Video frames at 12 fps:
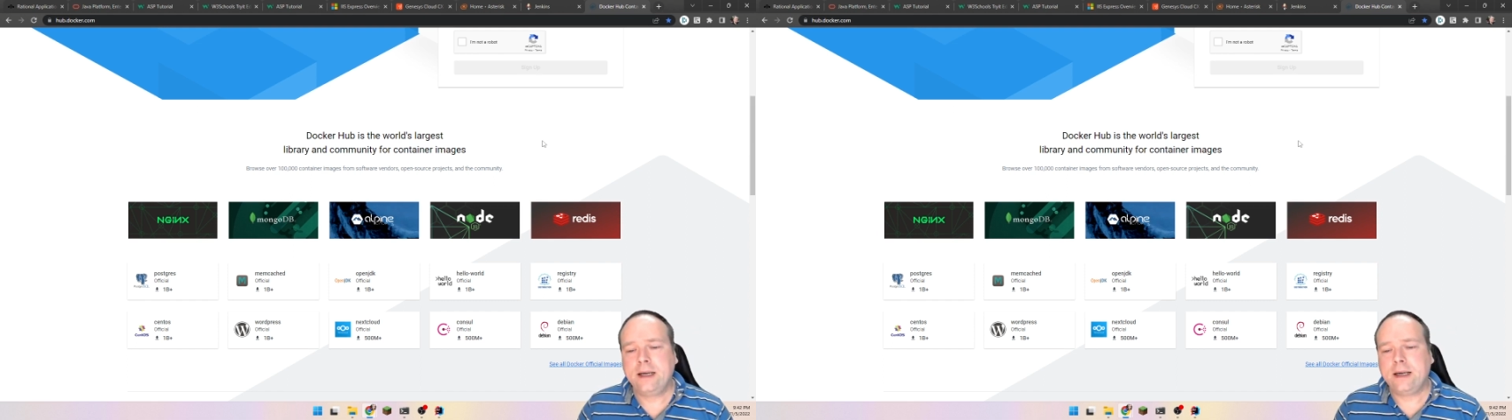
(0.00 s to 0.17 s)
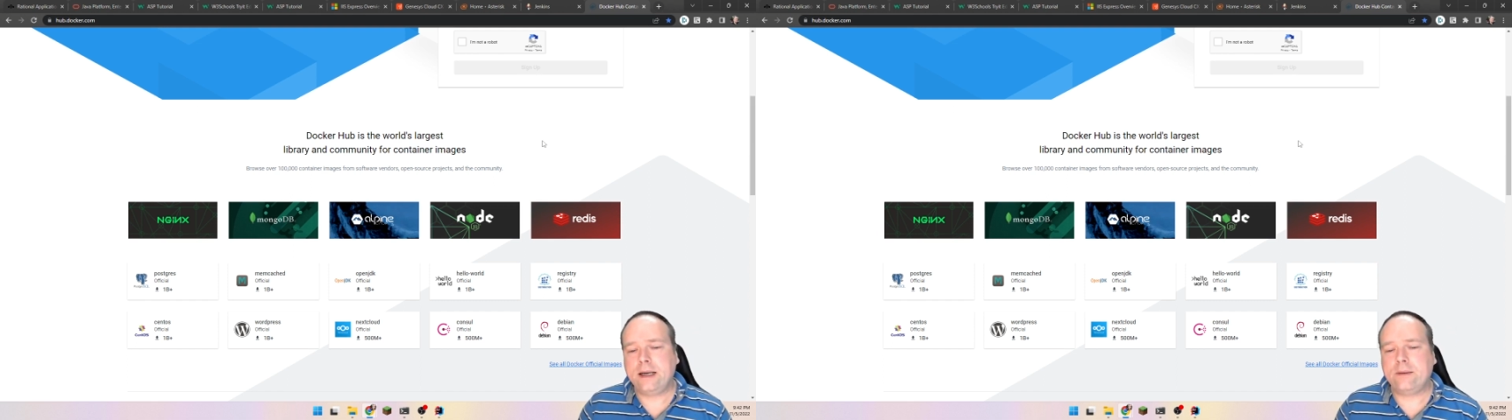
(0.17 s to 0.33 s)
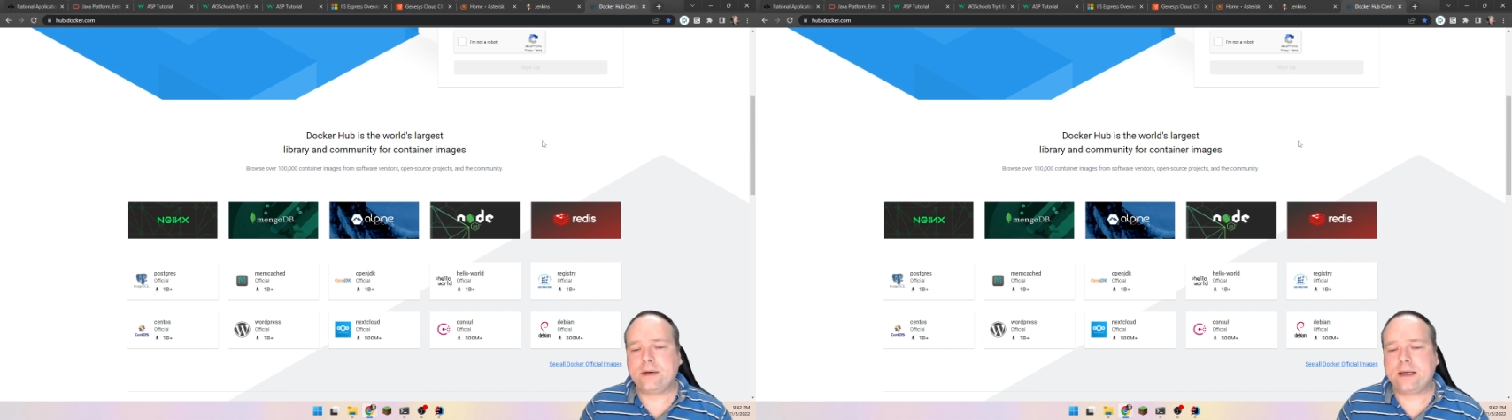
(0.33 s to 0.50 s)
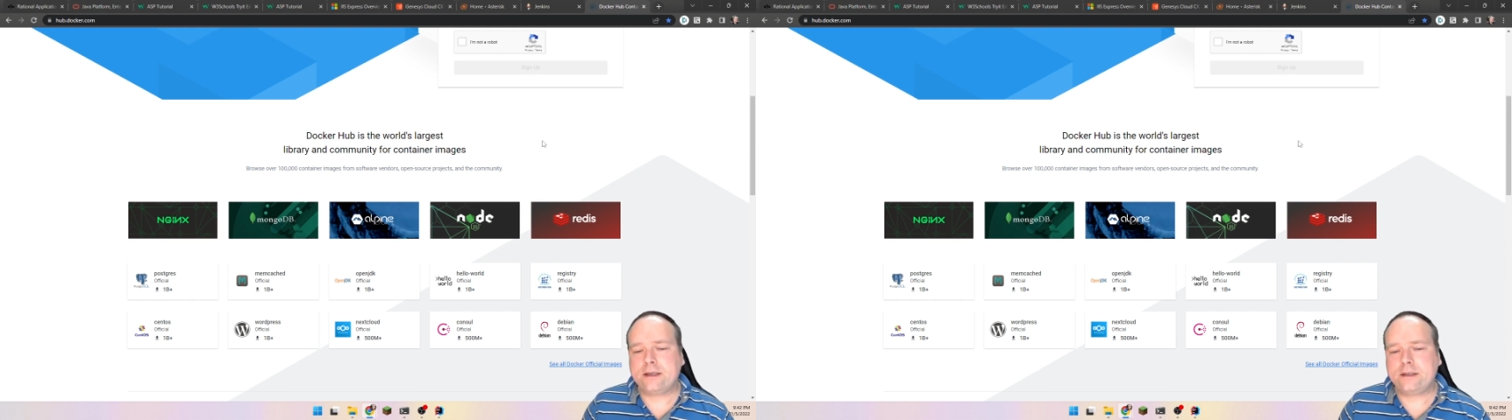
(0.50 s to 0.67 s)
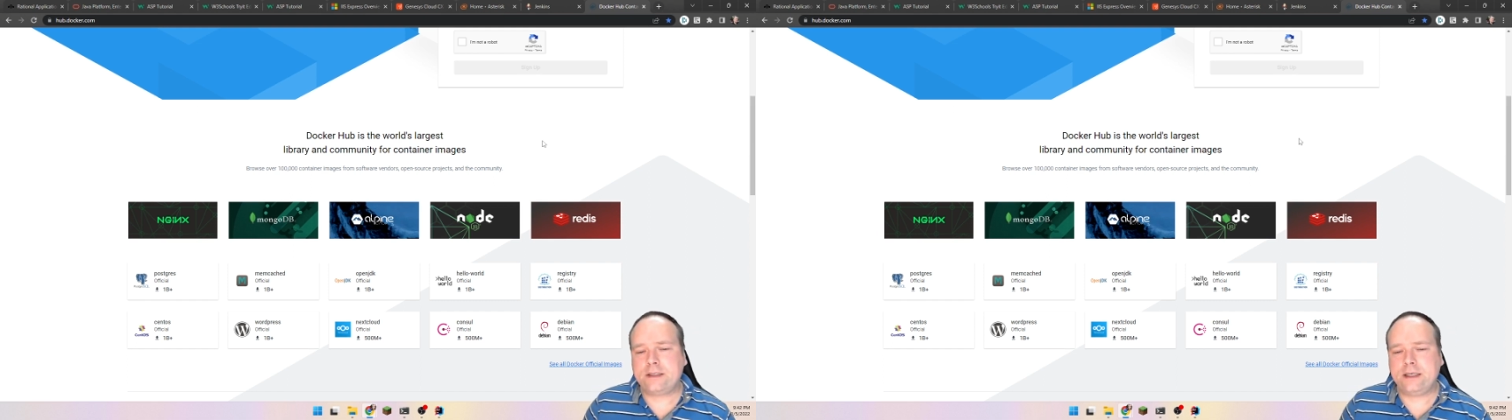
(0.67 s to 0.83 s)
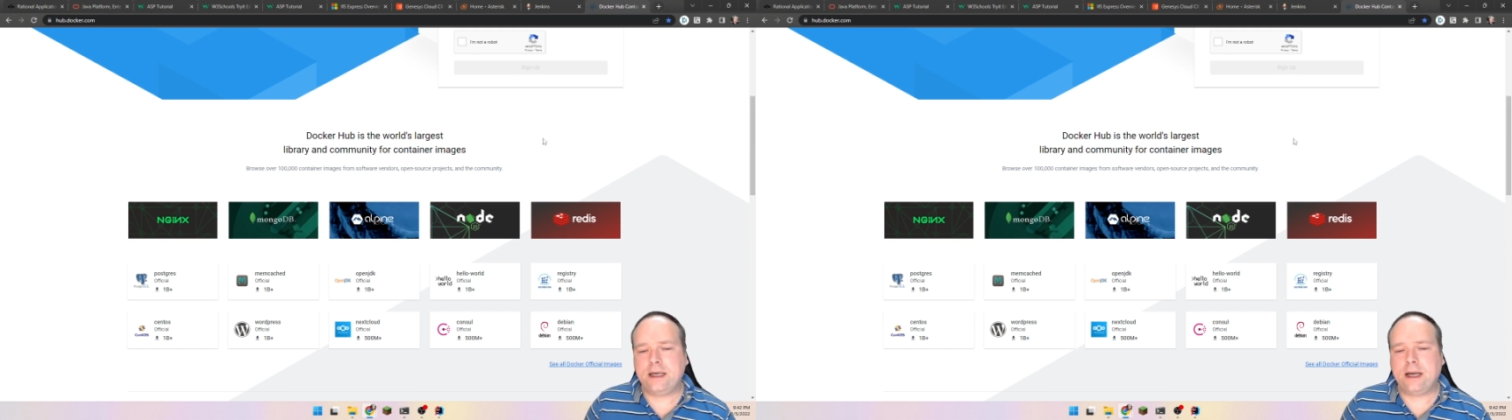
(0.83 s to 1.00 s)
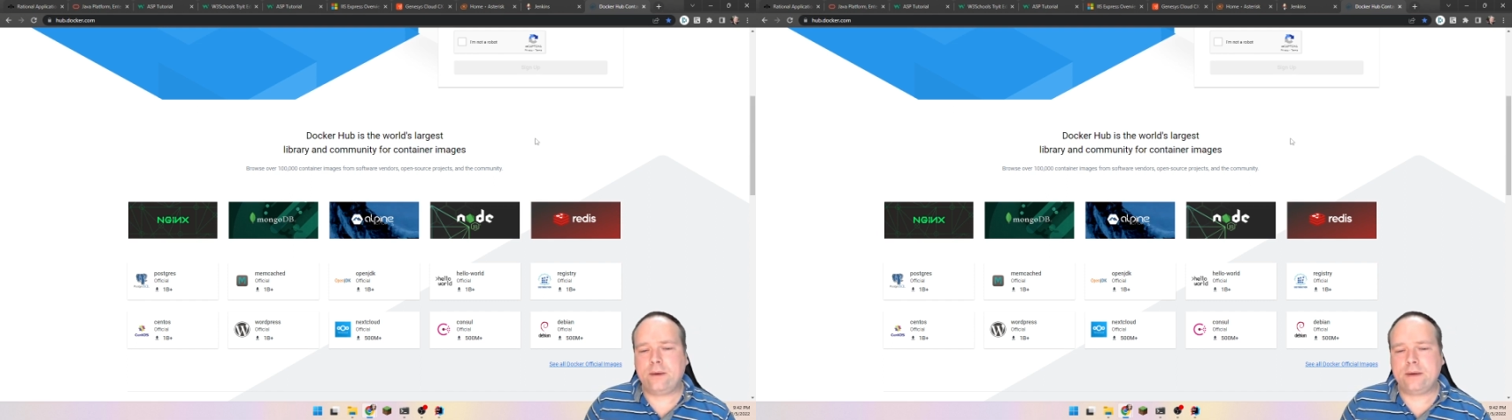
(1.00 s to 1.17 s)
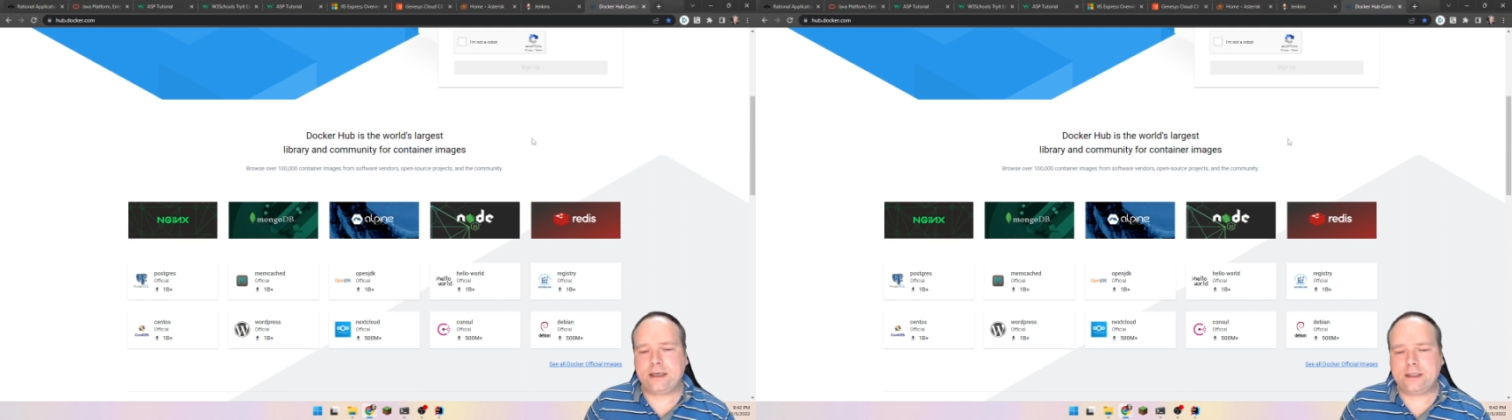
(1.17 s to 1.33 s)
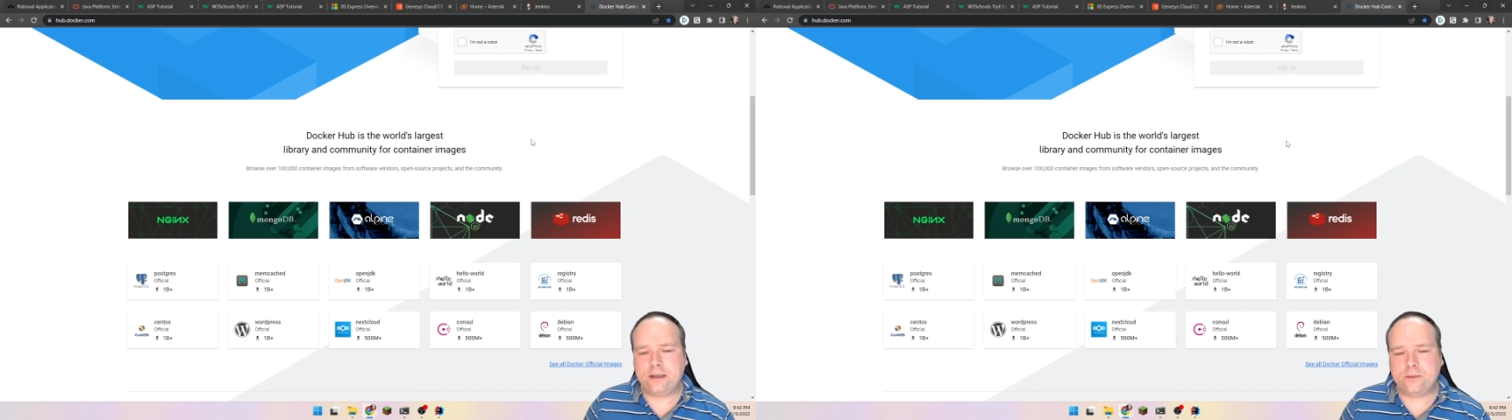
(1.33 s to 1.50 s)
and then we can see how it
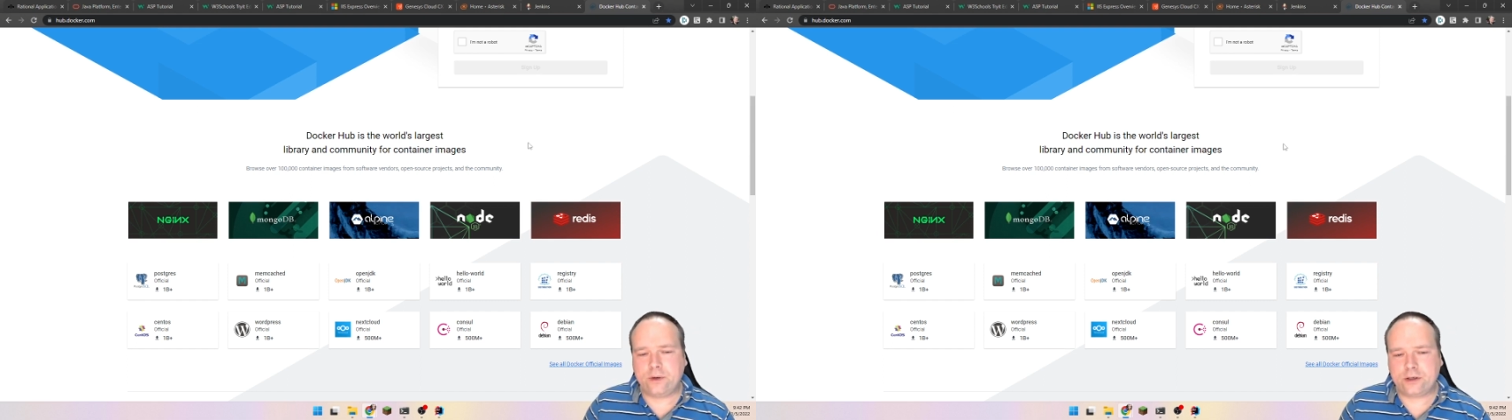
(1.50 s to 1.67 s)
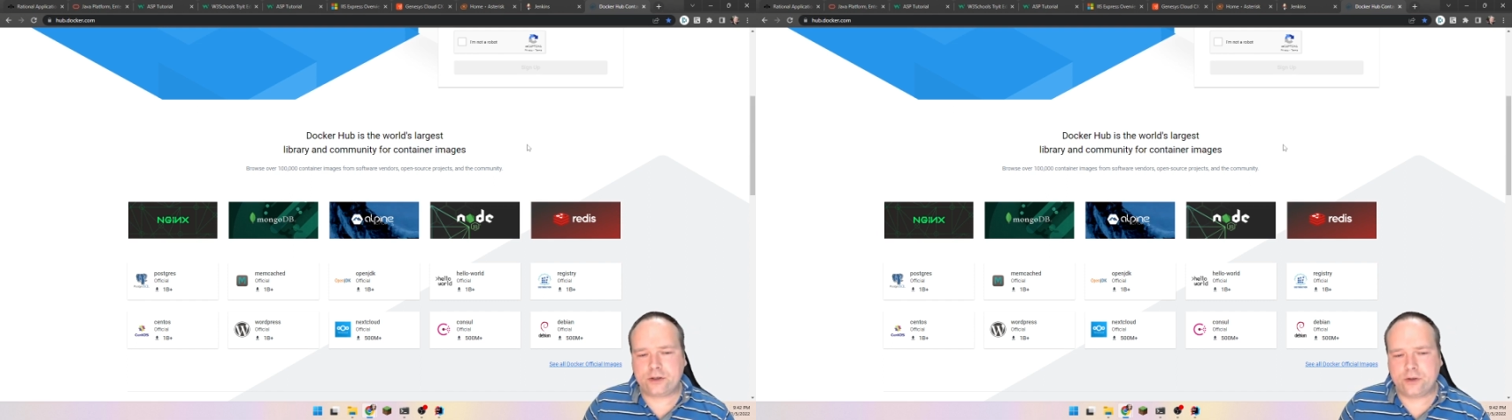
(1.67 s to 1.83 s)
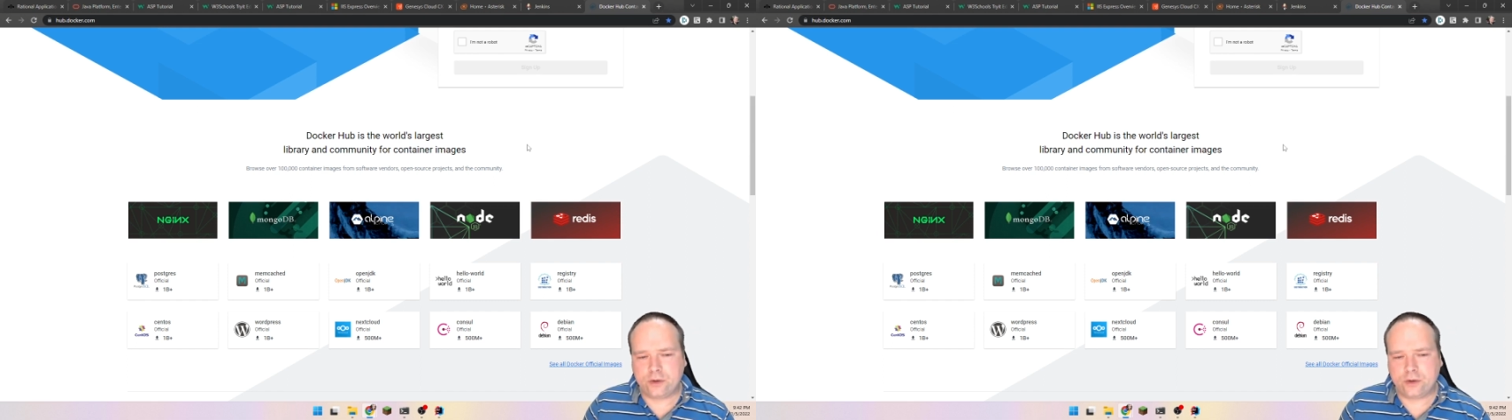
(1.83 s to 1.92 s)
actually works